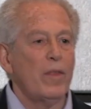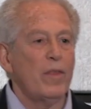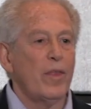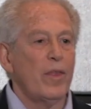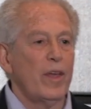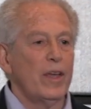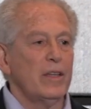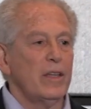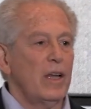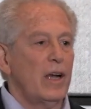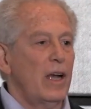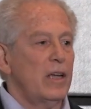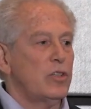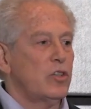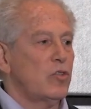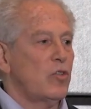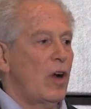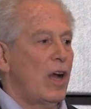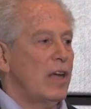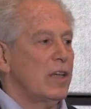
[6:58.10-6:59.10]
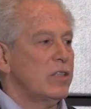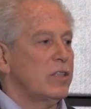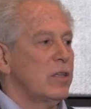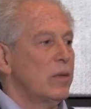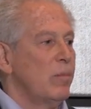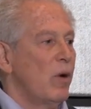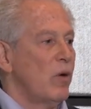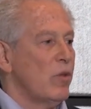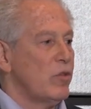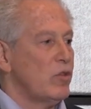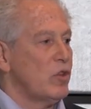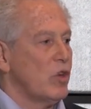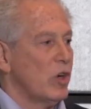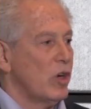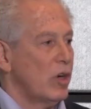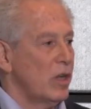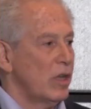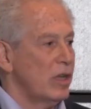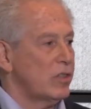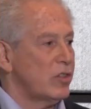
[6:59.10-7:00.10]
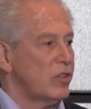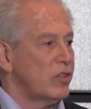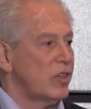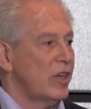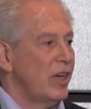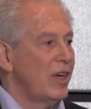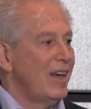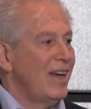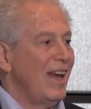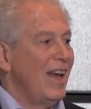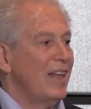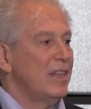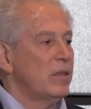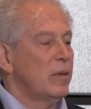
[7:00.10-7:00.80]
thing that I stress to both journalists and to